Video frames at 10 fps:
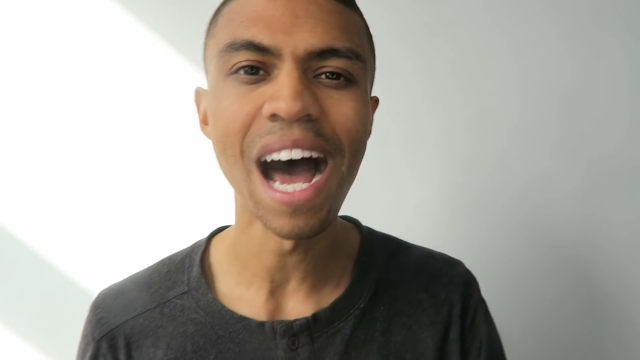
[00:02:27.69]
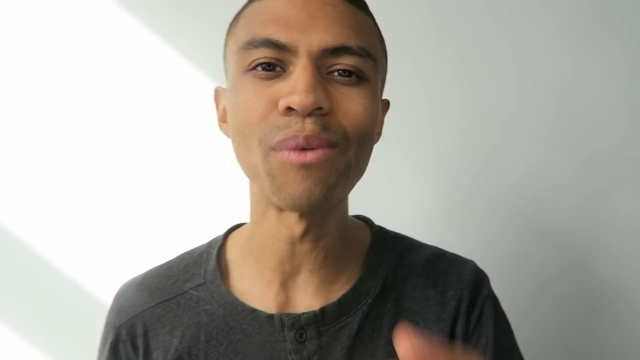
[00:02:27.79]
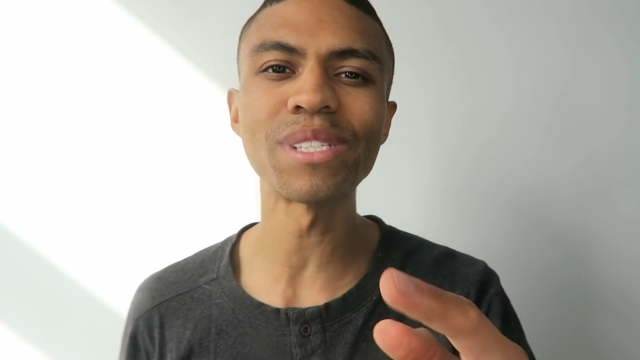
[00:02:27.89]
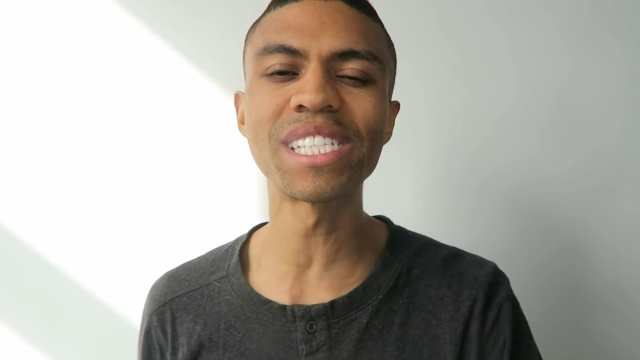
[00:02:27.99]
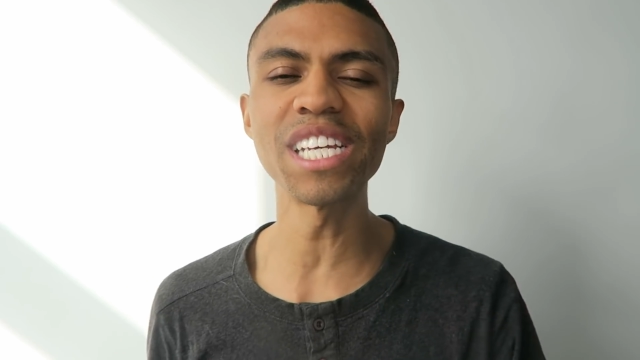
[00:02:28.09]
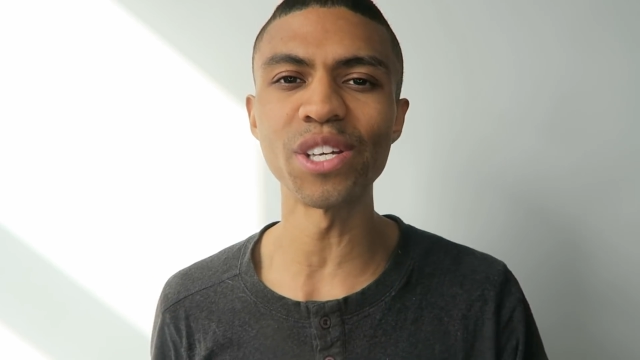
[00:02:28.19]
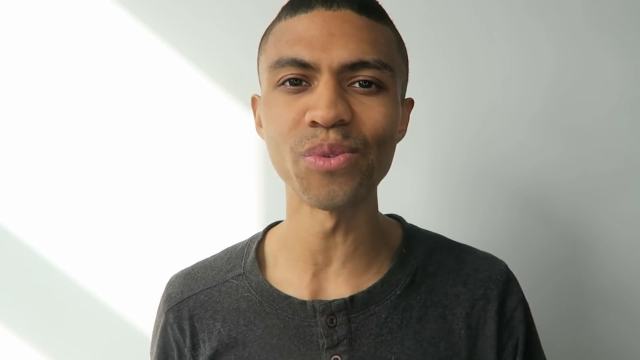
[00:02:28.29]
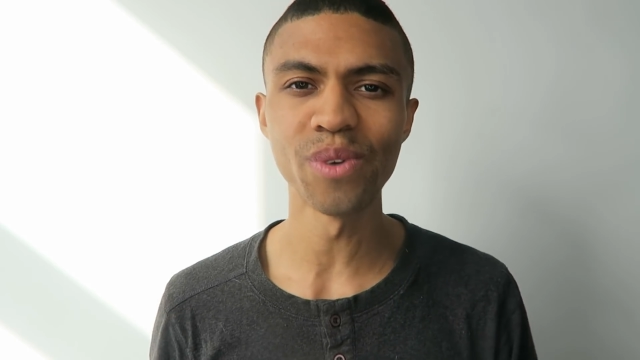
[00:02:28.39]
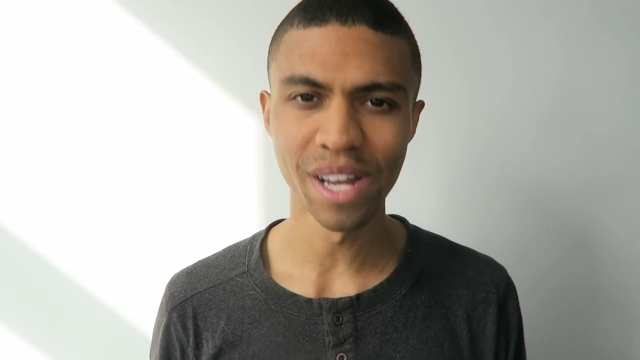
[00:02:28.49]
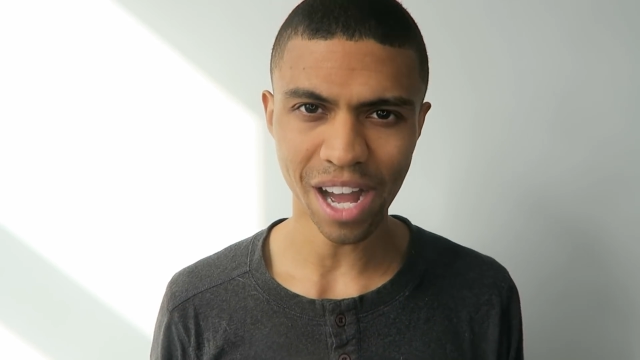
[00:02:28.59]
I will see
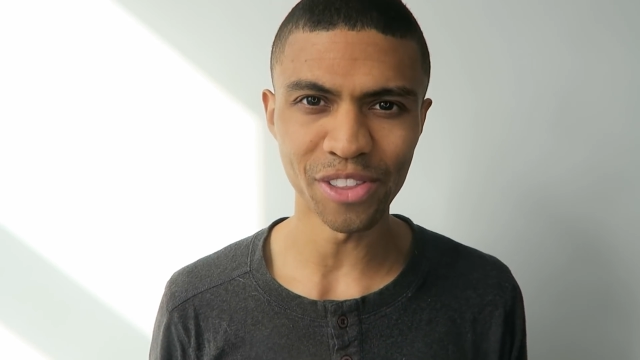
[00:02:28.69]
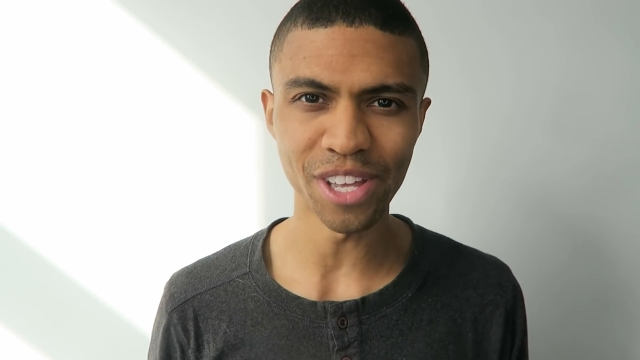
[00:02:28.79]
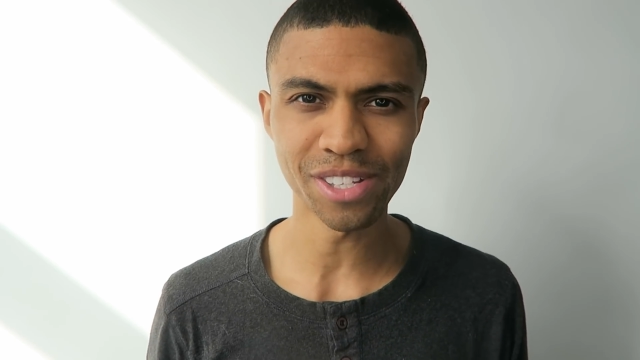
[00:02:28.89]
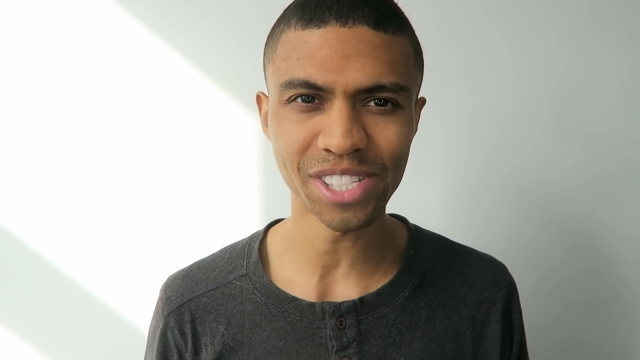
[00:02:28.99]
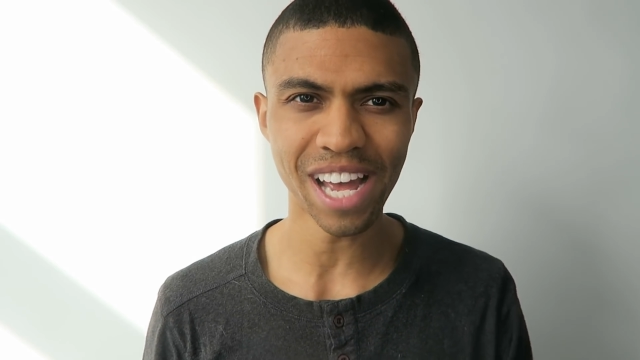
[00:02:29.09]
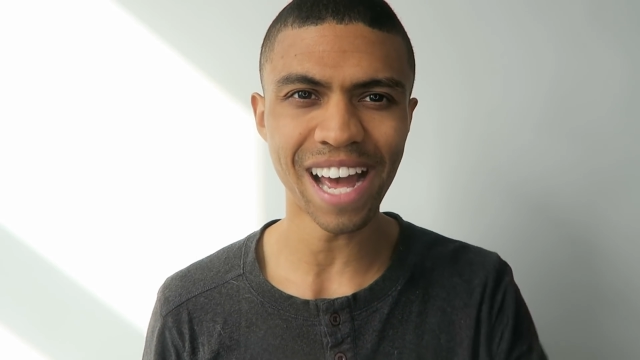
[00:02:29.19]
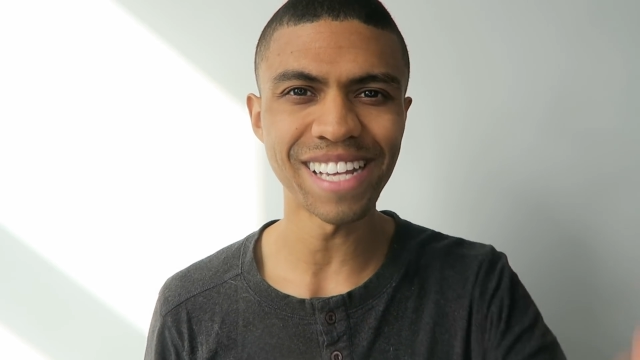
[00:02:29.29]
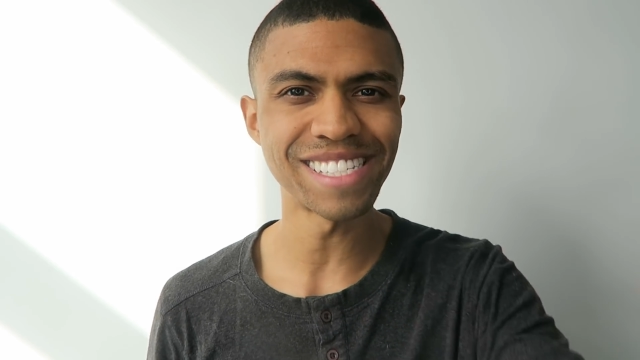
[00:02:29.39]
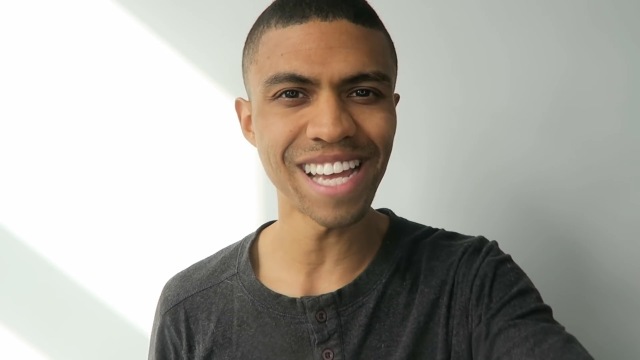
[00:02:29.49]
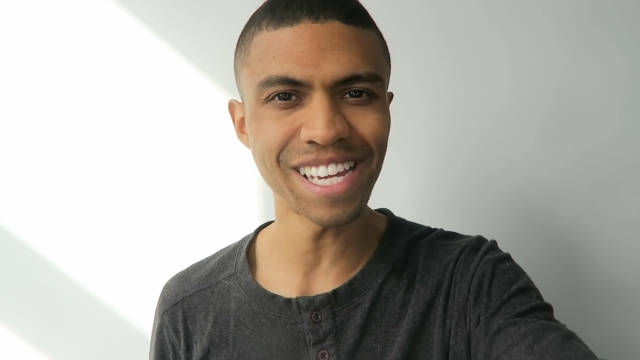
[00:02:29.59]
you on the other
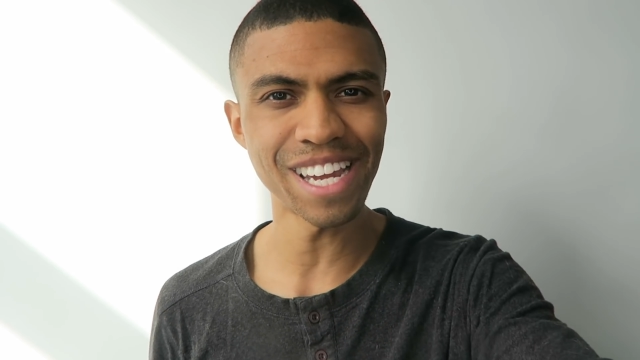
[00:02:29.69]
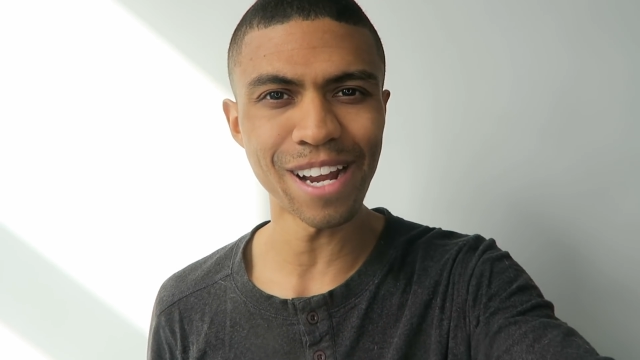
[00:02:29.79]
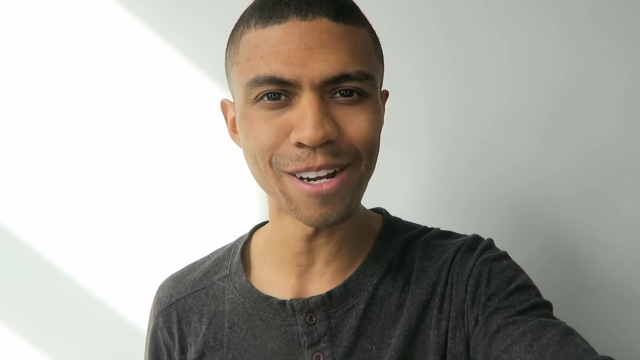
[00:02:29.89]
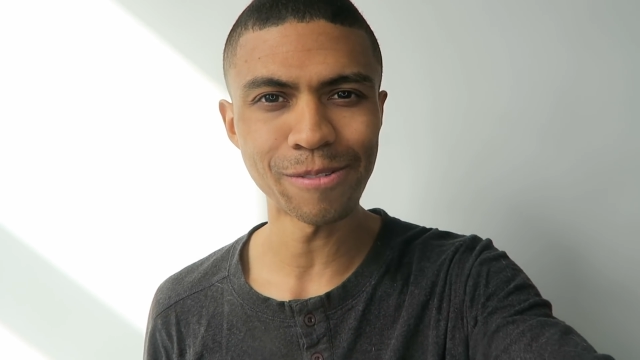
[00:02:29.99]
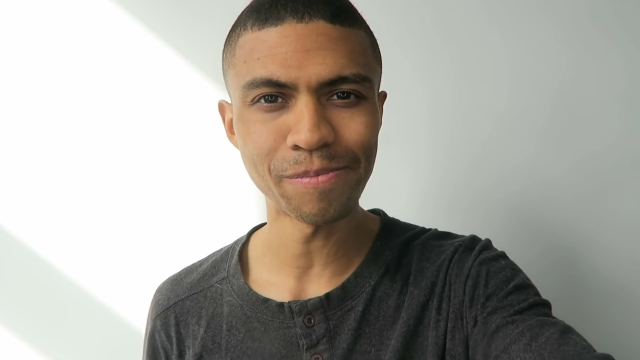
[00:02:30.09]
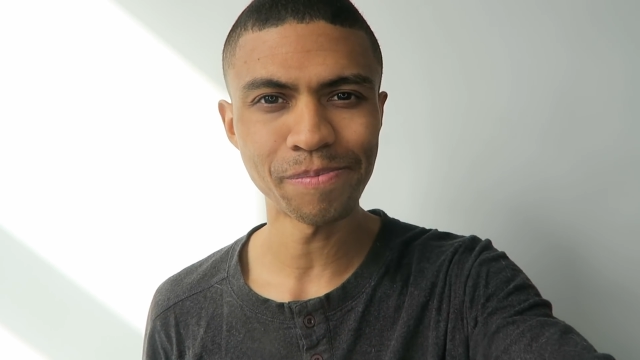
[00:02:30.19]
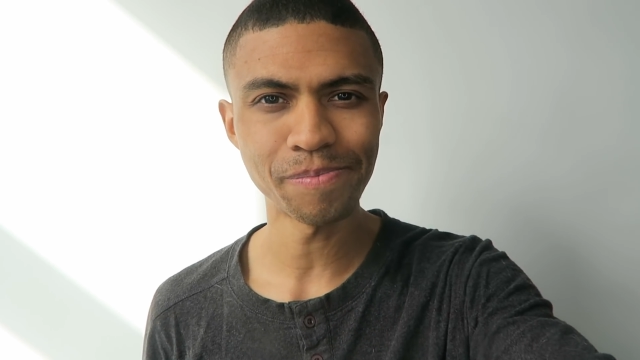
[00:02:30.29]
side. Take care.